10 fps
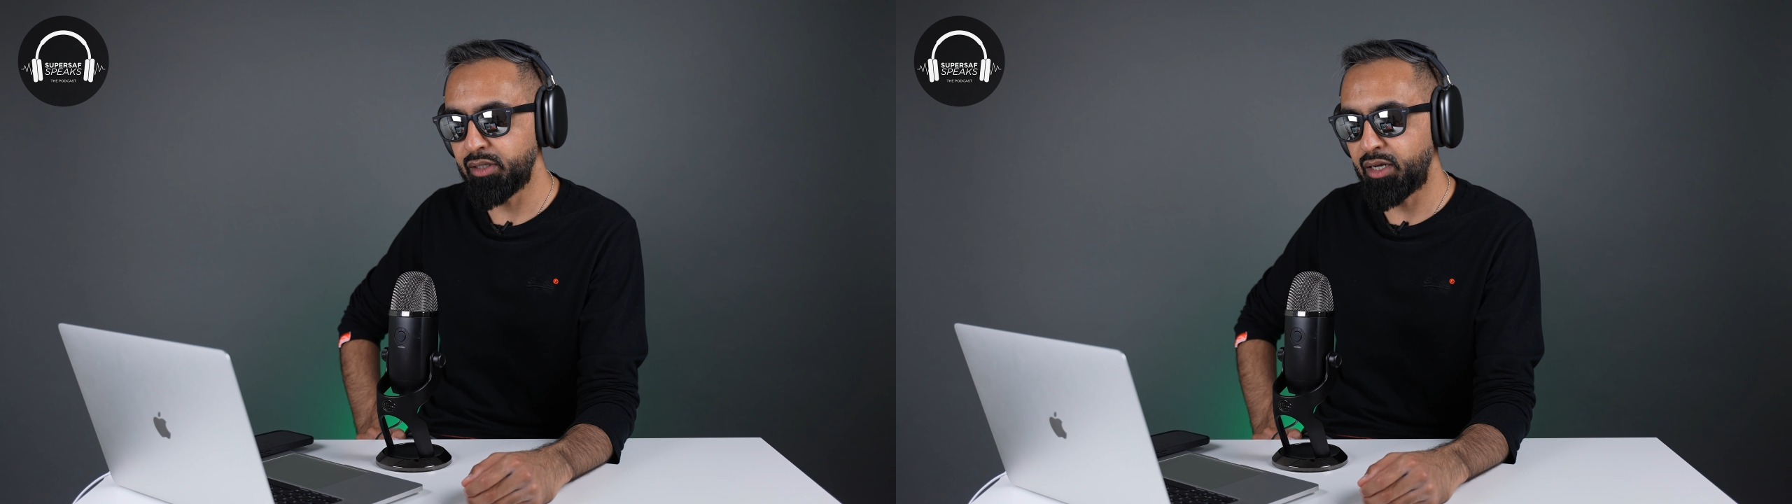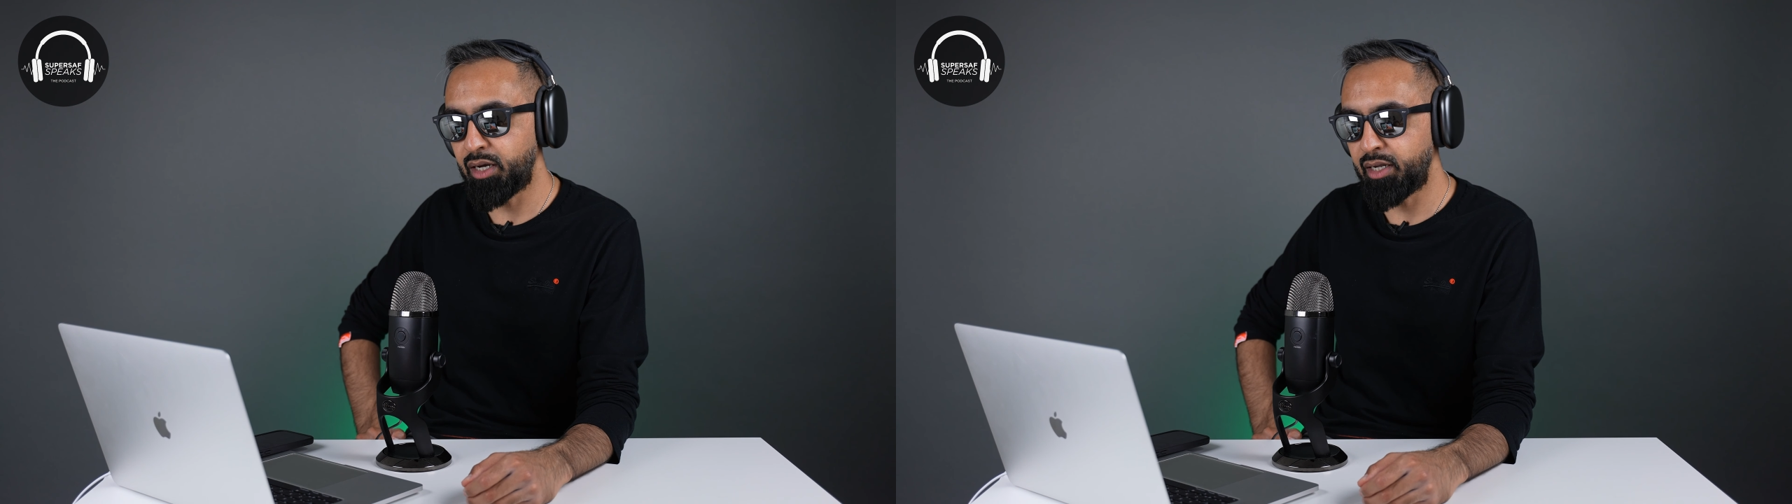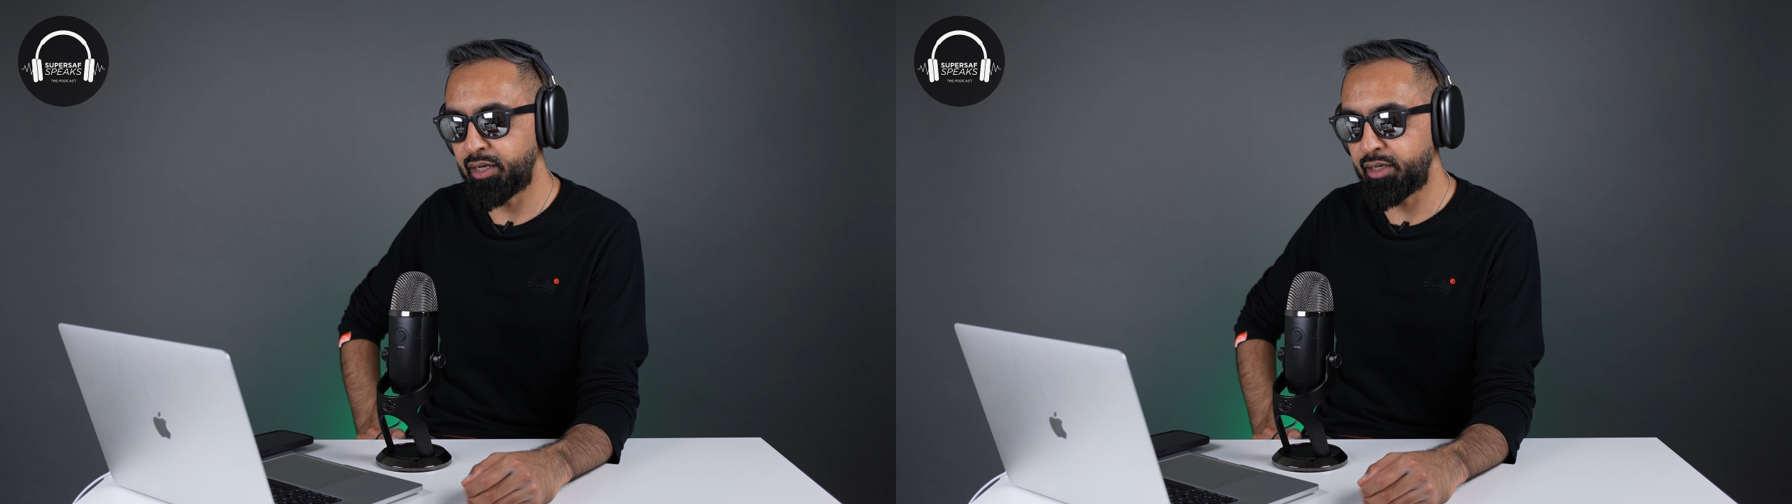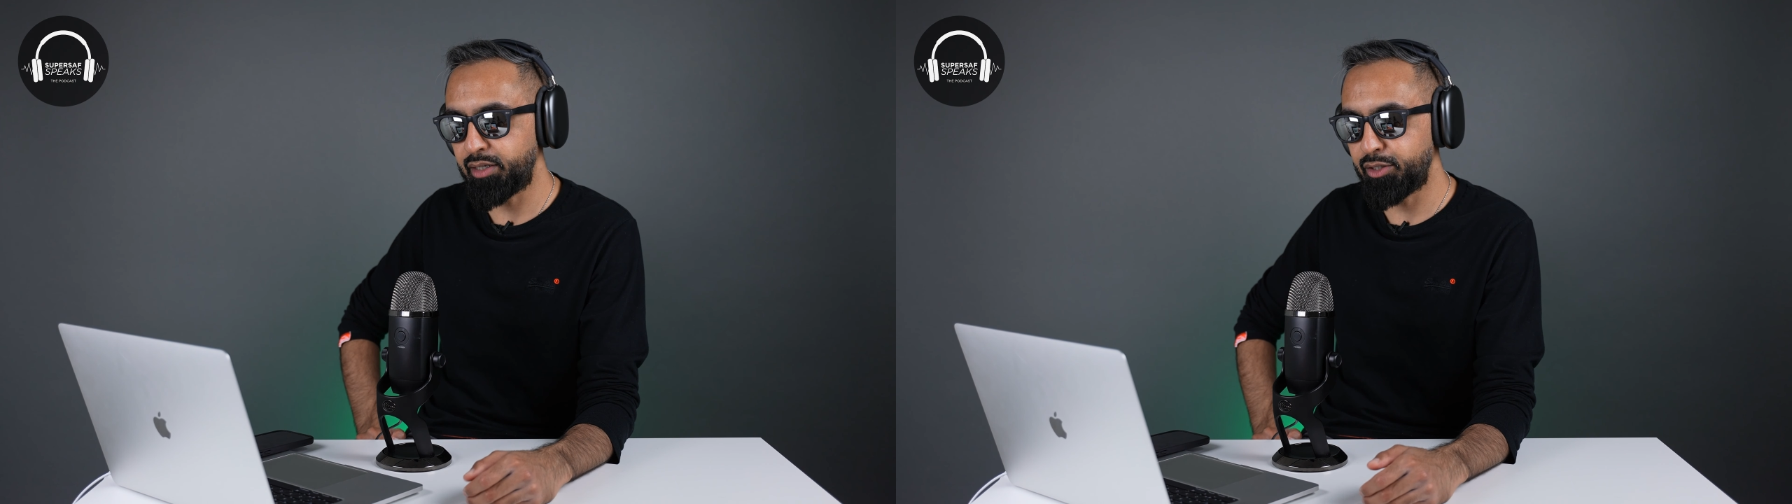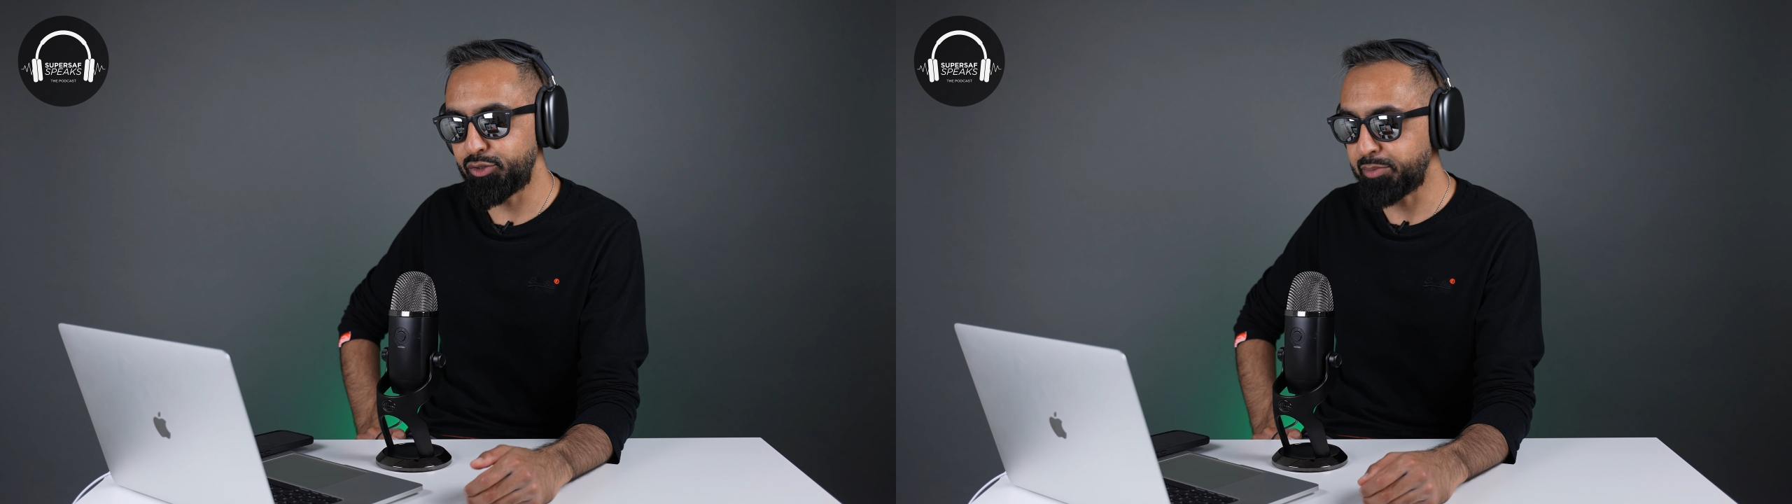and
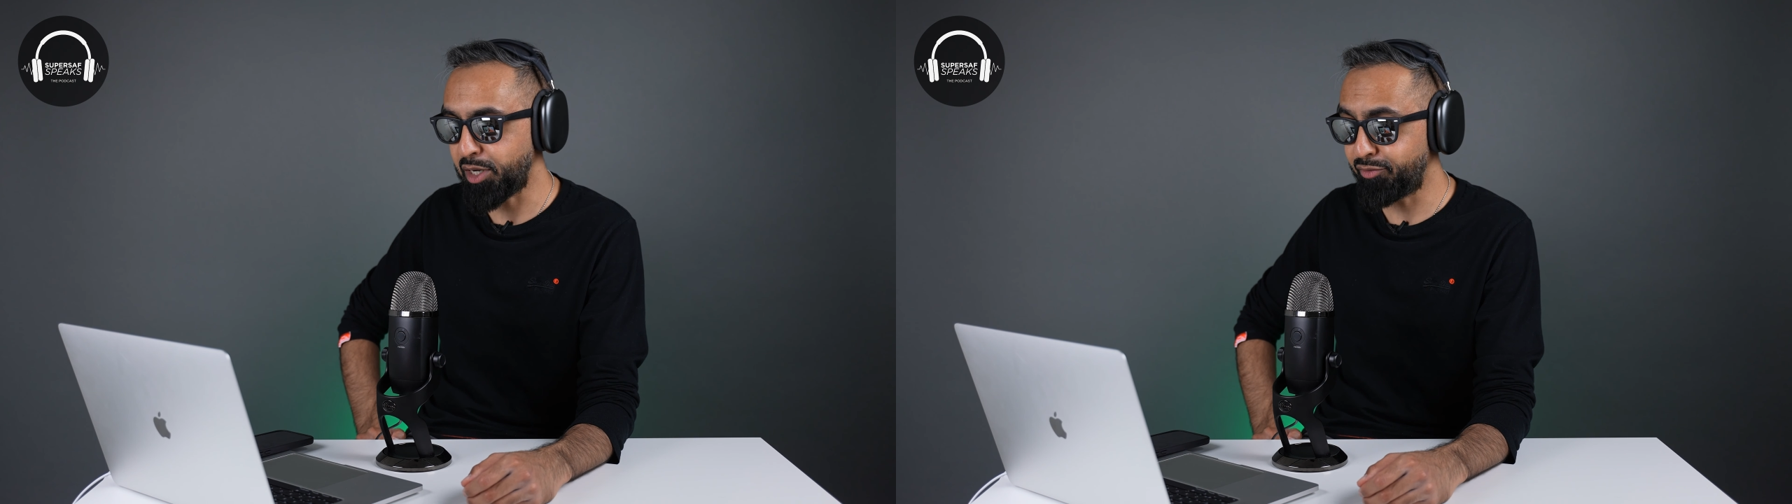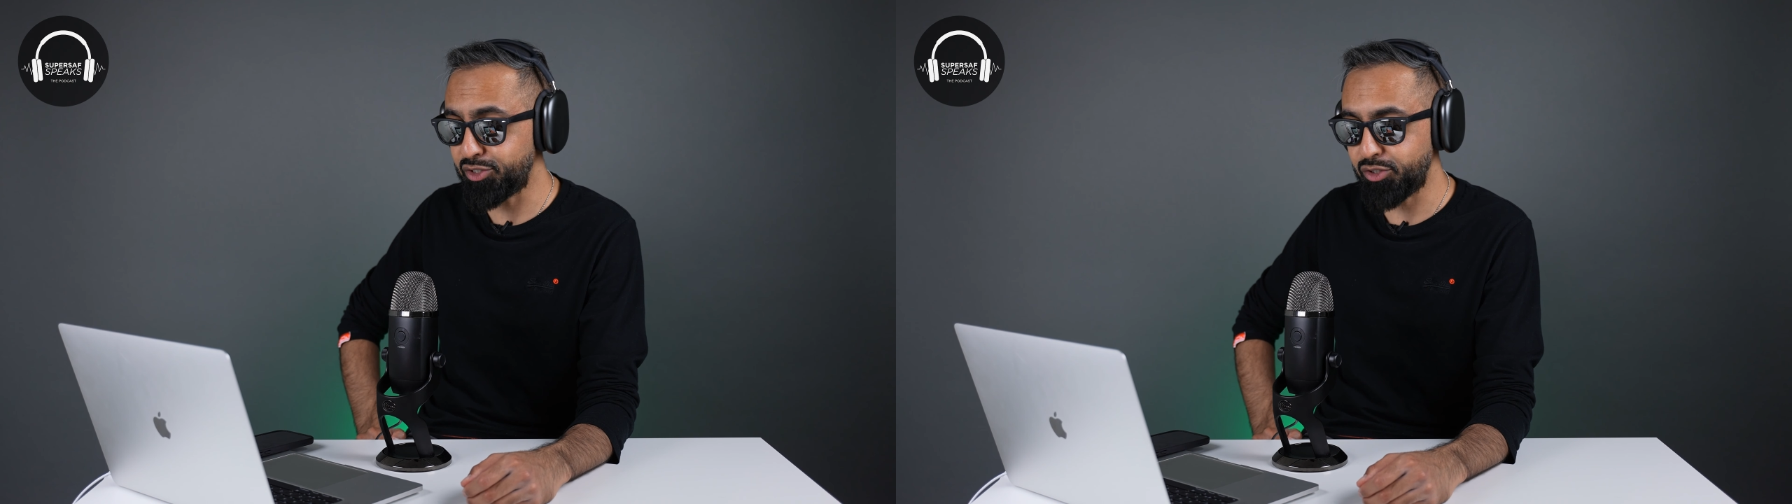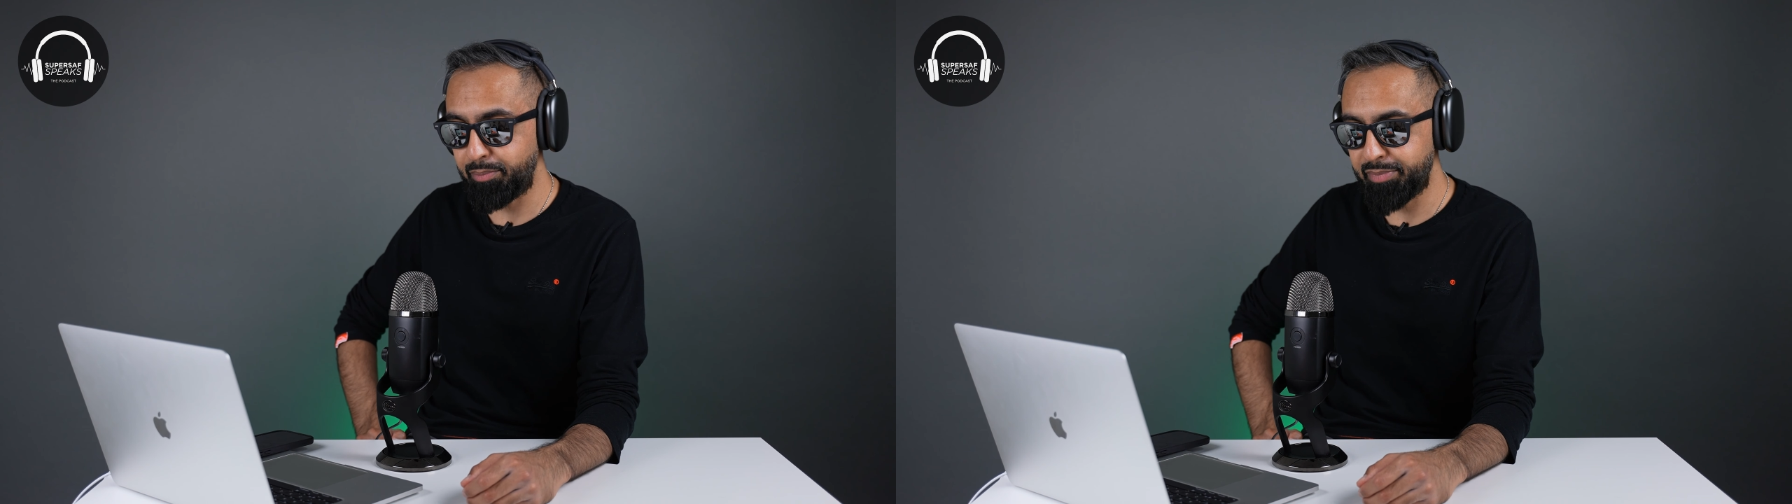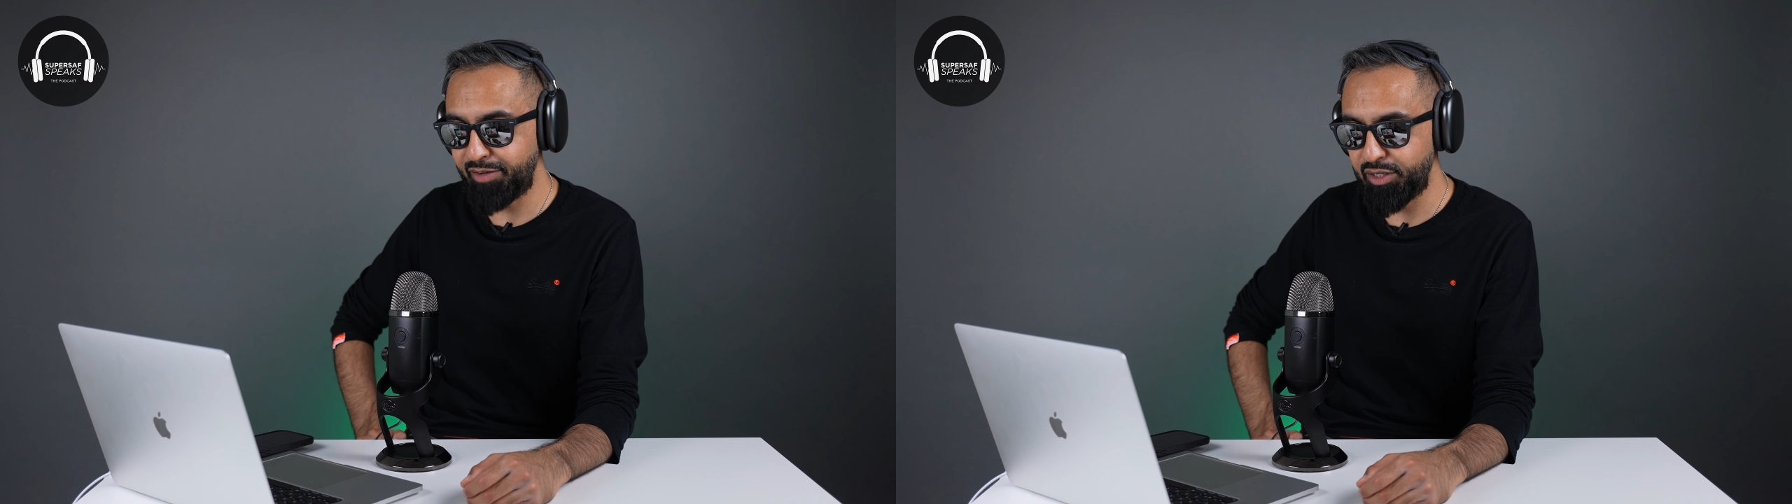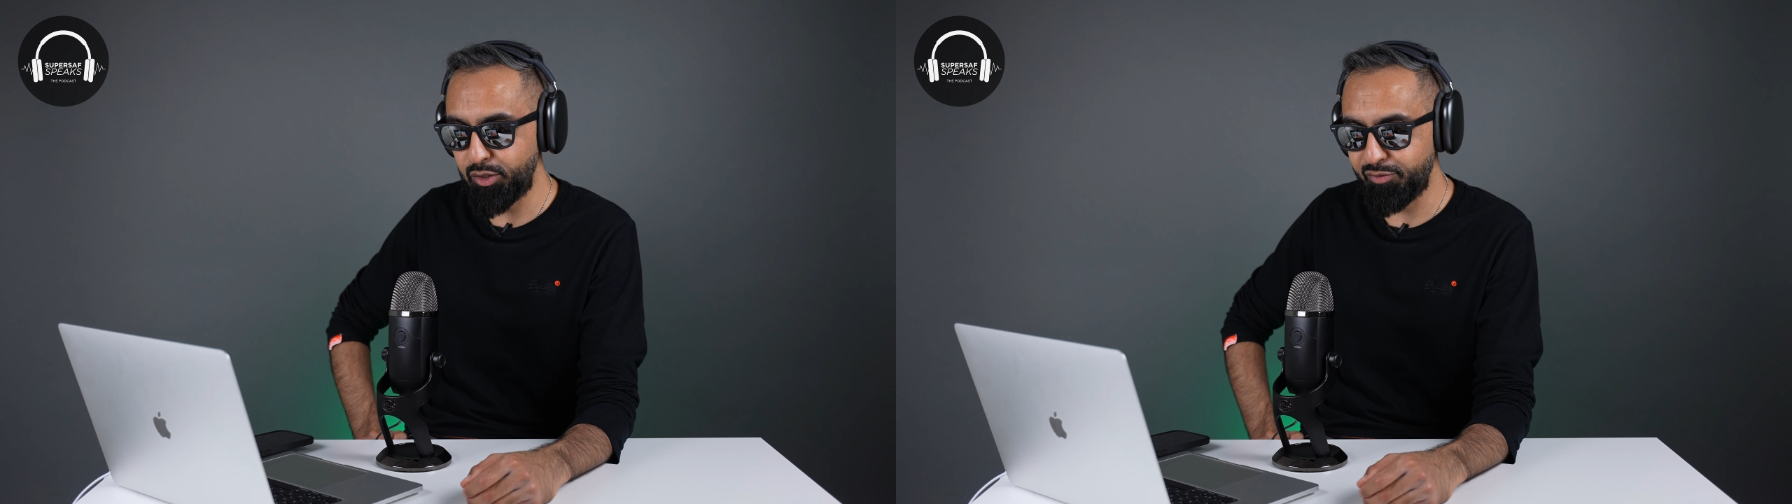do some coverage. So I'm
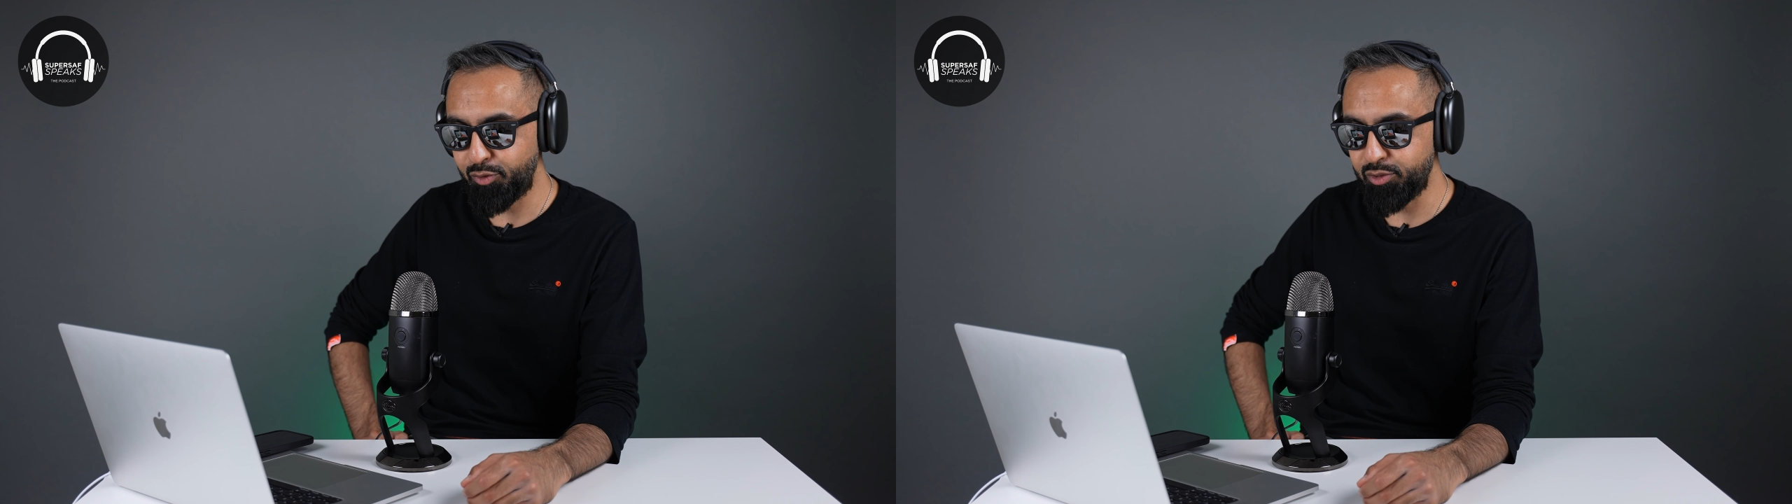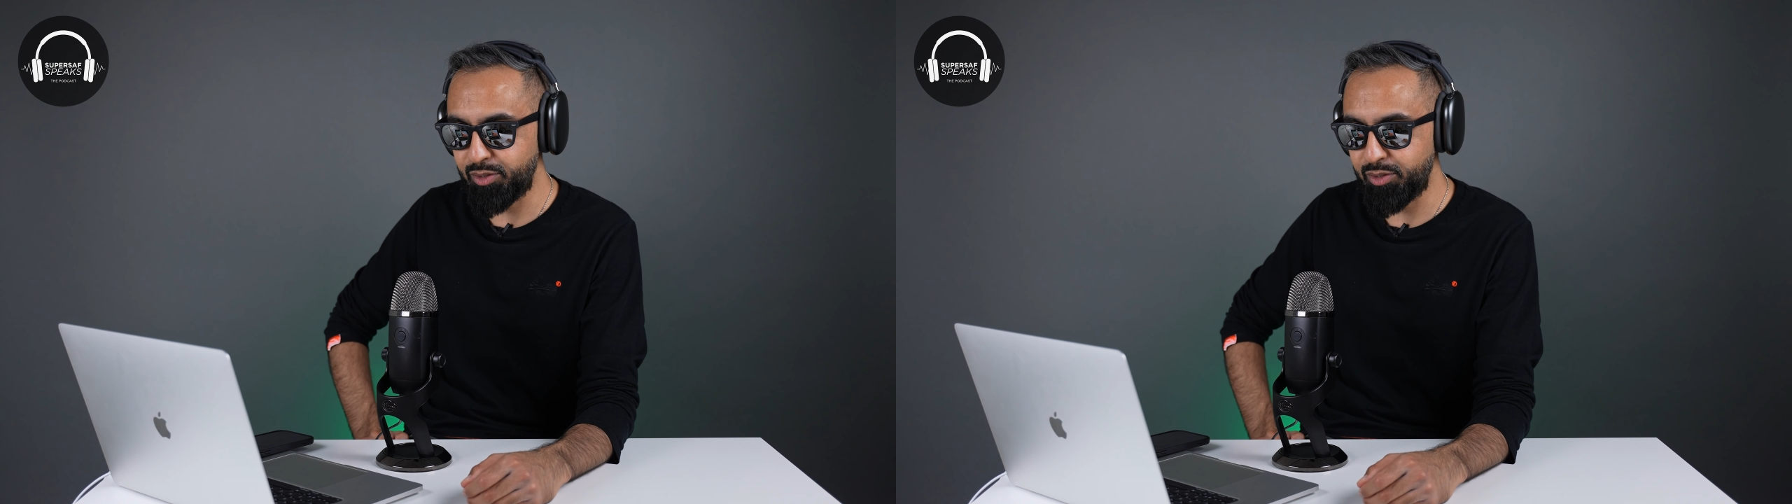definitely looking forward